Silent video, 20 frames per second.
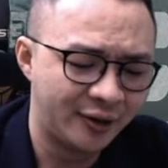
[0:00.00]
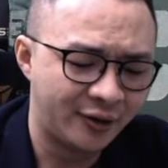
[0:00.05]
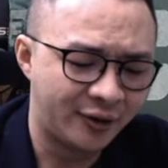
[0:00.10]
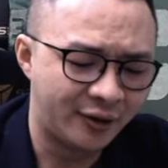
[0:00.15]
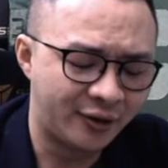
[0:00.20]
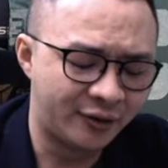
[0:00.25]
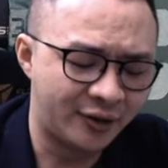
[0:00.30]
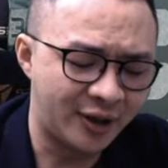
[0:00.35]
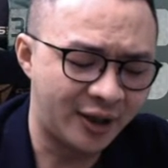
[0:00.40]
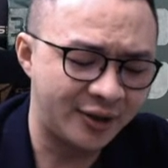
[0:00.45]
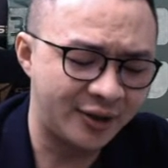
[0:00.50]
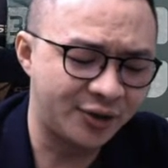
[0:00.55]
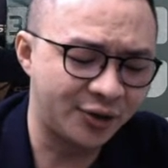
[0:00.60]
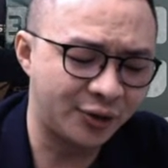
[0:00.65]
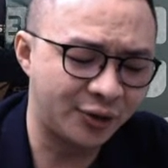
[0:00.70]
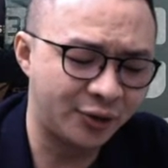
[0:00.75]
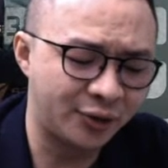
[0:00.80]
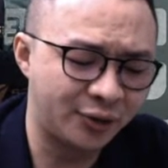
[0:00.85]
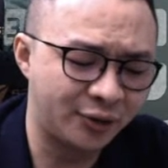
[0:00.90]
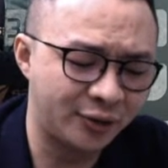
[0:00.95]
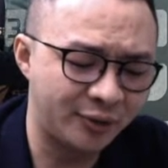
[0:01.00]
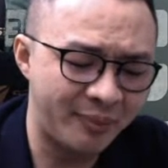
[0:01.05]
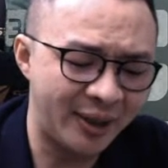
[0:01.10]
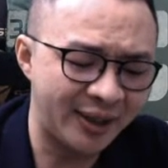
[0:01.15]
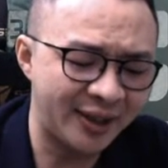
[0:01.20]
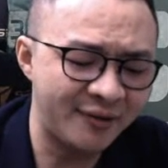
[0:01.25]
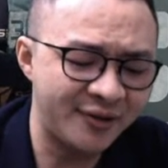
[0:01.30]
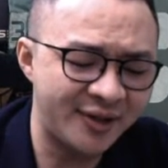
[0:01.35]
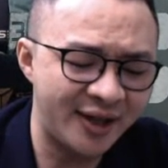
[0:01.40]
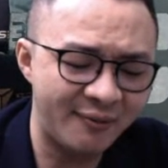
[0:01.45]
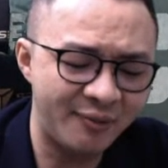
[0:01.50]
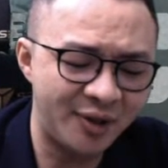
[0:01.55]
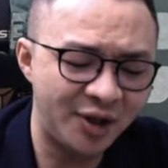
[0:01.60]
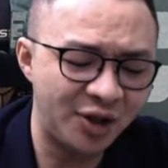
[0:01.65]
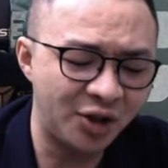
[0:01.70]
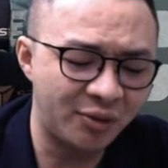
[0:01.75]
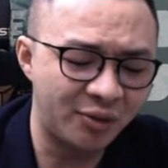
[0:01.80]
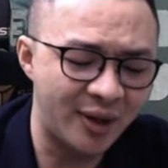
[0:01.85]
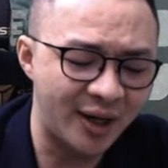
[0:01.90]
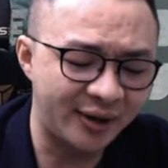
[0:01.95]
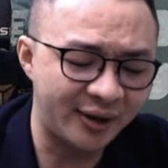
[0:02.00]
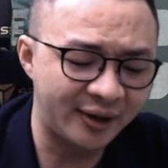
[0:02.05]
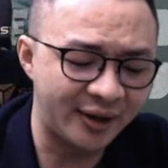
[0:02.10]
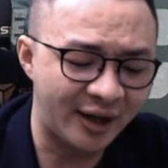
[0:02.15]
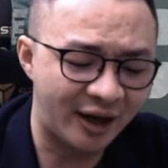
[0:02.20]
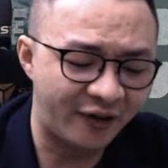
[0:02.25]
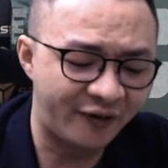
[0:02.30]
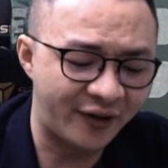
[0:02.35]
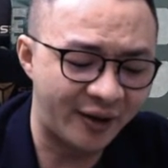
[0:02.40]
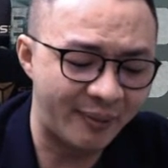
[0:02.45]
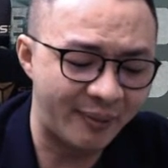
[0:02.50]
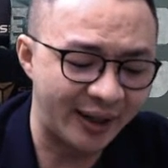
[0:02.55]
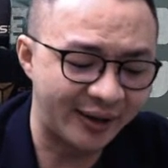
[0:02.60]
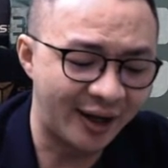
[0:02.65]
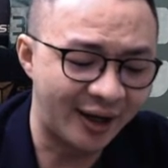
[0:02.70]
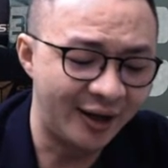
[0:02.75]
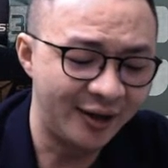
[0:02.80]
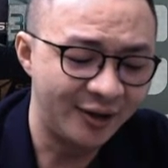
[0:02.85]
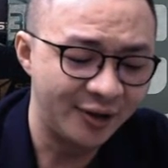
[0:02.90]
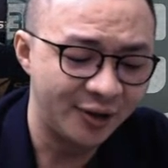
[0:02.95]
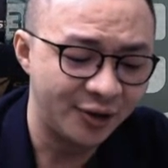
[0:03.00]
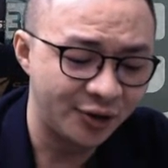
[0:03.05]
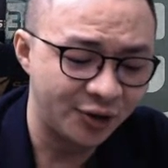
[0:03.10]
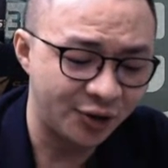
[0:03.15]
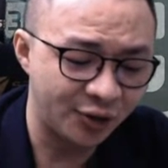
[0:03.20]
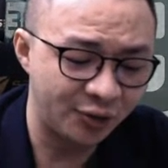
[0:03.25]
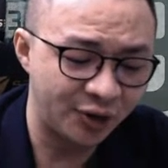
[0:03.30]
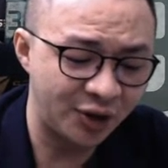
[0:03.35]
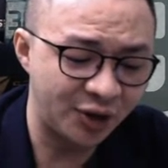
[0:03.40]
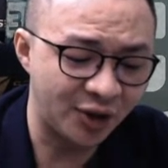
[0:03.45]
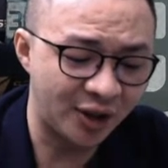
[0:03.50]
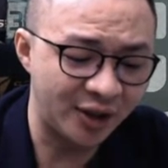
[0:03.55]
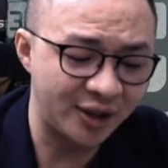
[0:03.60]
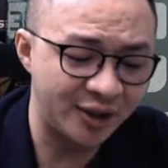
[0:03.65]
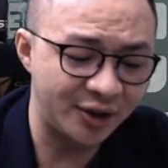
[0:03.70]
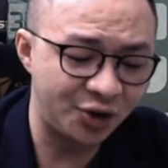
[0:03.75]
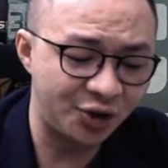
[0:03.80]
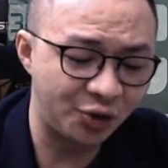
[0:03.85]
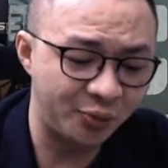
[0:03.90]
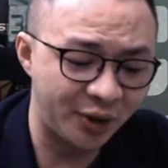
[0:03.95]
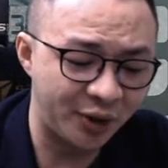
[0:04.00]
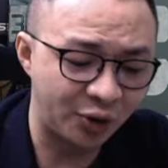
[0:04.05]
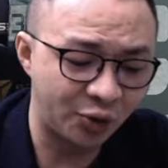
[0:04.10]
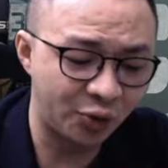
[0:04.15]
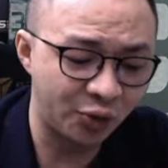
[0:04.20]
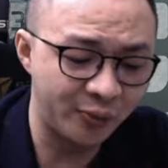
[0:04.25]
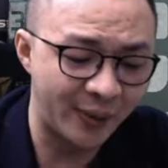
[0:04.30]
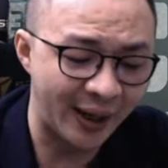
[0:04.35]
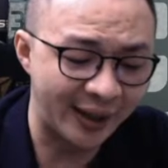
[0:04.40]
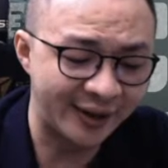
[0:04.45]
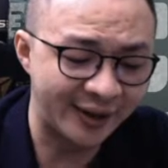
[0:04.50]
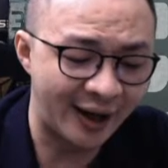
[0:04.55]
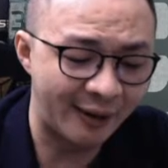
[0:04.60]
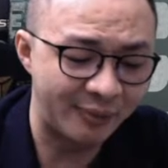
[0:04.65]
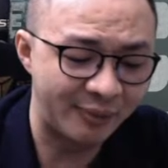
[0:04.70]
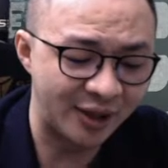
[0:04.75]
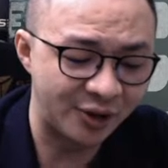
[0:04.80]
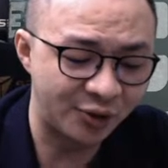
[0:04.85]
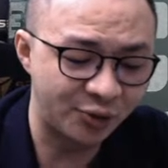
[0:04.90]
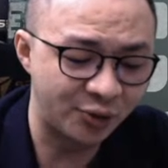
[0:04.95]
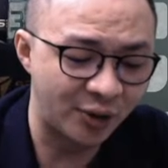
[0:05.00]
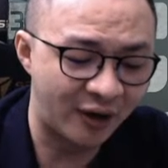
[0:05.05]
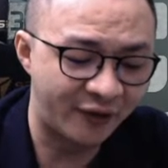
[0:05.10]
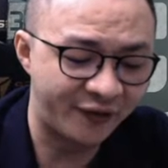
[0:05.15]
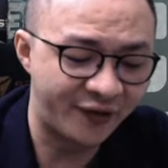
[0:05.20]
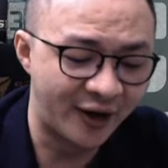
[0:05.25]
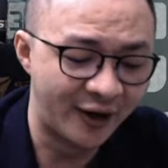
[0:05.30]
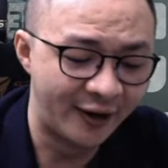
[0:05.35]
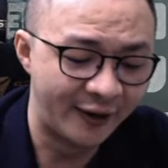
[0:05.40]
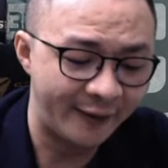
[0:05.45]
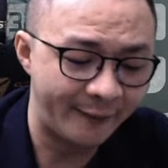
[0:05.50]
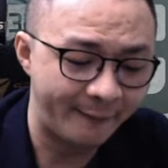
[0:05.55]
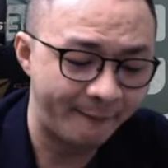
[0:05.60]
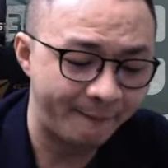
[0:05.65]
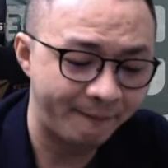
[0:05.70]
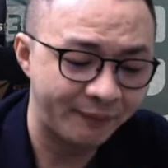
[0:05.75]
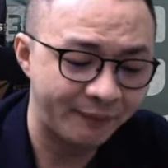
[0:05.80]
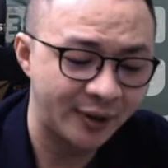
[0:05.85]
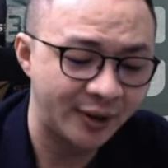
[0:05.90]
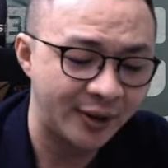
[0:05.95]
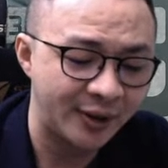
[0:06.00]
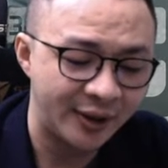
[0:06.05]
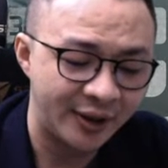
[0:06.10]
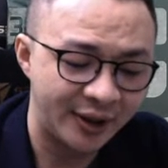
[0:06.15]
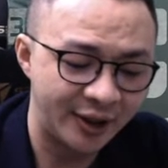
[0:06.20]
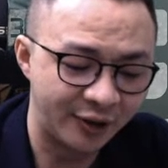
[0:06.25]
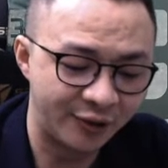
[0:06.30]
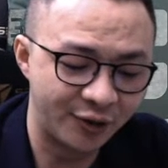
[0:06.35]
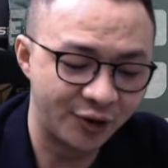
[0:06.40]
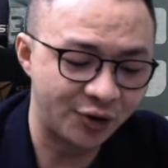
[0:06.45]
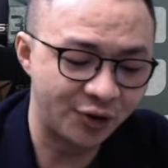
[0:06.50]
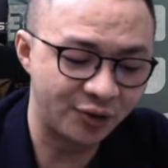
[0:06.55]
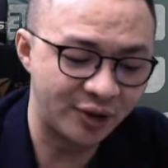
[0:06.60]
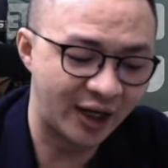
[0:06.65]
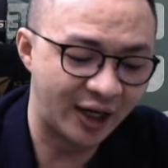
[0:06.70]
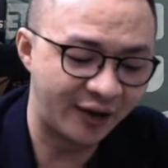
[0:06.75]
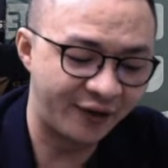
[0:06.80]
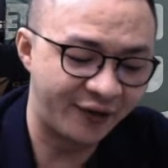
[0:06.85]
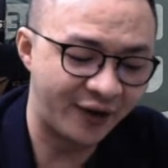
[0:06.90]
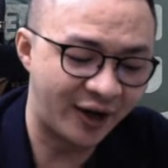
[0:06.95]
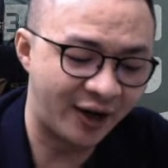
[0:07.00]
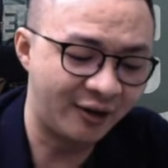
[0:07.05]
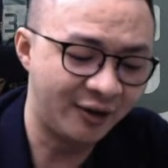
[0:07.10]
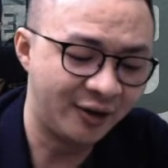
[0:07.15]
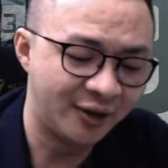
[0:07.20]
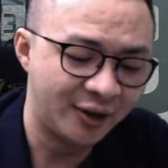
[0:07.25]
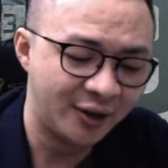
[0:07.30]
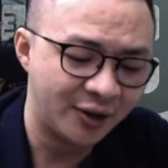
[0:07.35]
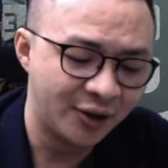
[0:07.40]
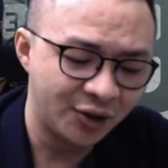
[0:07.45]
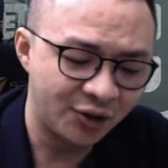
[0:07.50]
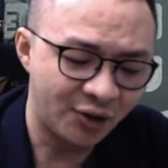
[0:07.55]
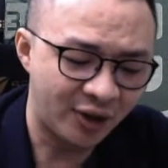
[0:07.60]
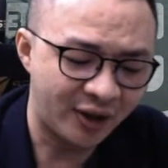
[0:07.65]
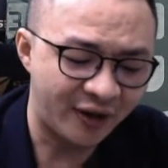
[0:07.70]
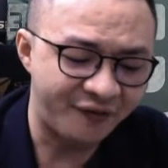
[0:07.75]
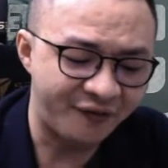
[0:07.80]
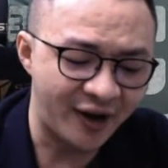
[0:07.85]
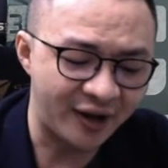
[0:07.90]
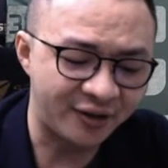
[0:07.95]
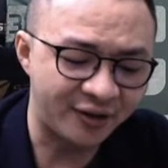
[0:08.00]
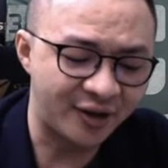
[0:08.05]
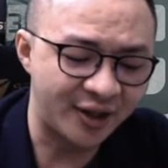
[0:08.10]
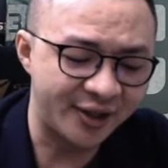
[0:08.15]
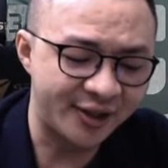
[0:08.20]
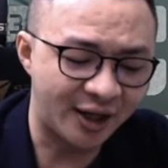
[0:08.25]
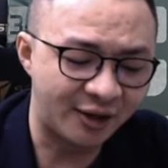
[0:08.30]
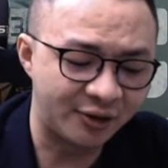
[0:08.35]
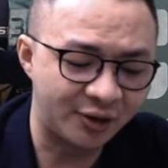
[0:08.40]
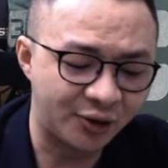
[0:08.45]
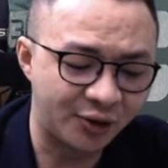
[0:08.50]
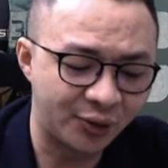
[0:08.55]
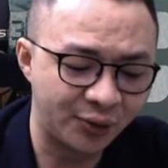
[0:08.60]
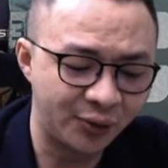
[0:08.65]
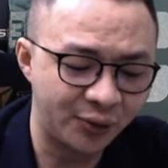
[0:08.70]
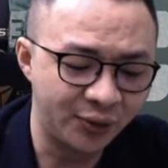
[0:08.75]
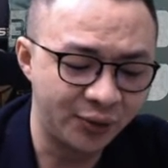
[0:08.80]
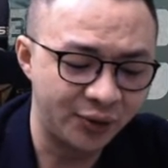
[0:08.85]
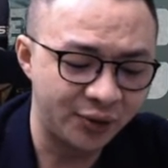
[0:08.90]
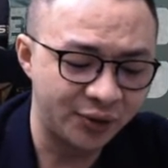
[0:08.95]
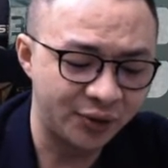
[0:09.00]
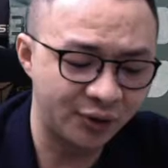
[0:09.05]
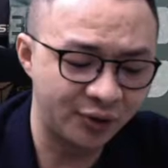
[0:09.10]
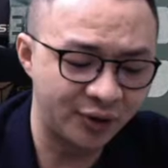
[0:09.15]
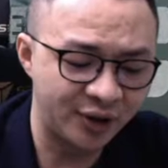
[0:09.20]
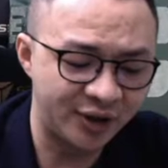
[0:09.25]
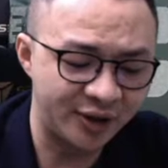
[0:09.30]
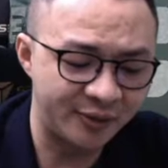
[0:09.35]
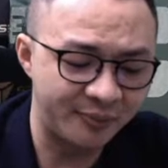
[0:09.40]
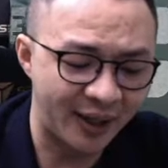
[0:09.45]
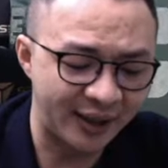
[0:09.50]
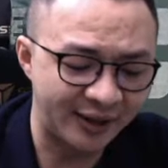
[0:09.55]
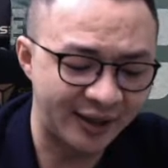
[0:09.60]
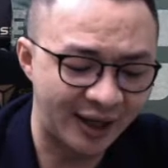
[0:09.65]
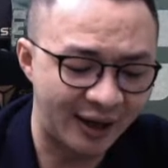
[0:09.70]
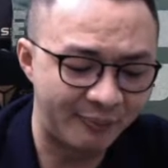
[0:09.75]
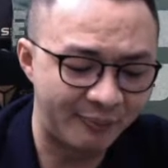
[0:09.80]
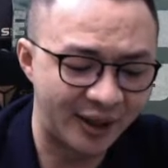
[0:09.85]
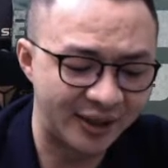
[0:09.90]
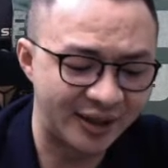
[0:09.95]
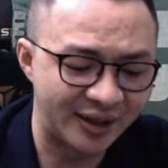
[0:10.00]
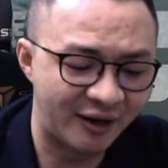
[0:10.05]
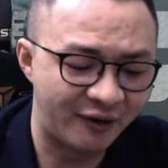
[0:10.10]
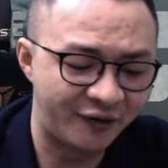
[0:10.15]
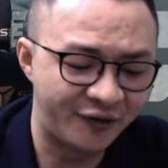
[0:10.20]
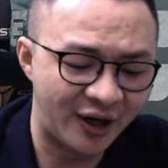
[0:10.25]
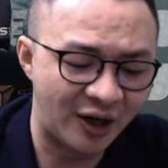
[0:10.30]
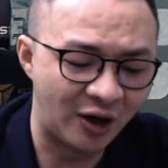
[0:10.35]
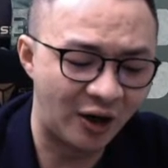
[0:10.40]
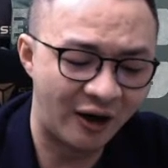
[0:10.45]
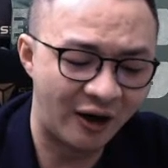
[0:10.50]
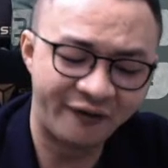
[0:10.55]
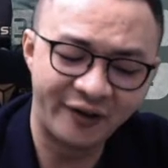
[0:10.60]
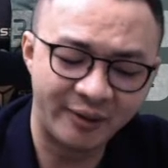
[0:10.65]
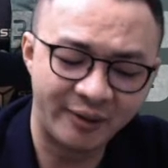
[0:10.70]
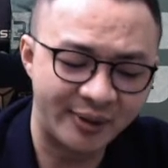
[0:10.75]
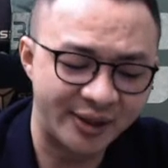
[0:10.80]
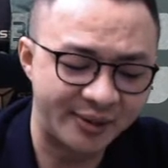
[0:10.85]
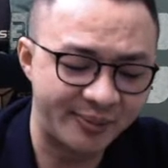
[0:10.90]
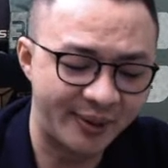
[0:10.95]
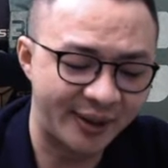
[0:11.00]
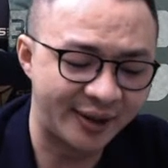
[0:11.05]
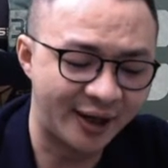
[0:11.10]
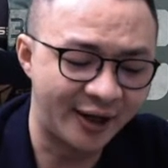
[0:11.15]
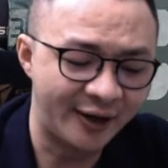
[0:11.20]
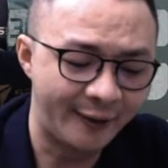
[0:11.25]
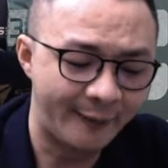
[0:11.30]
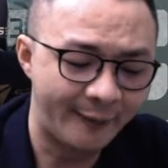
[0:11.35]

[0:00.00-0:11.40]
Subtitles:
Alright, so make them same denominator, alpha beta. So this one should be 2 beta plus 2 alpha equals to negative r. So you can factorize out the 2. So this is beta plus alpha, or alpha plus beta